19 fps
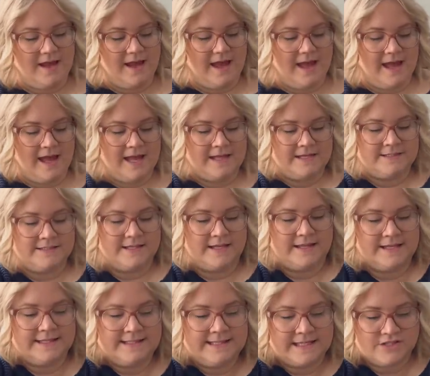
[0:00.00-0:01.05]
And
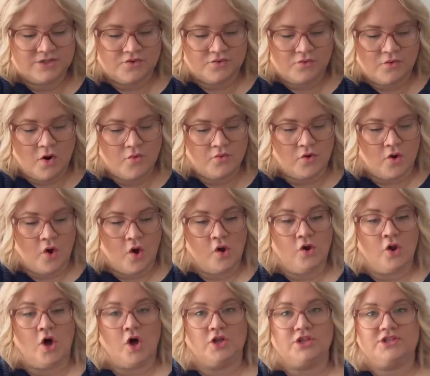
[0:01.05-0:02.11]
this has grown a
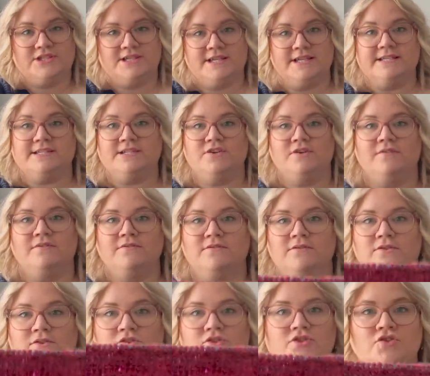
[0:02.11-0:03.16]
lot since you
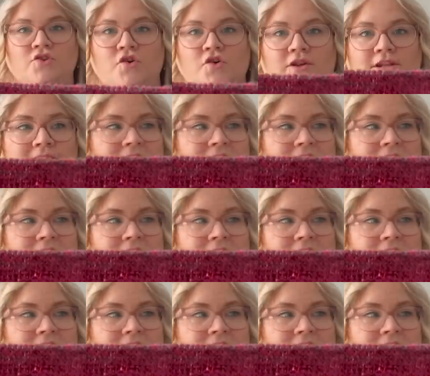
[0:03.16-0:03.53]
saw it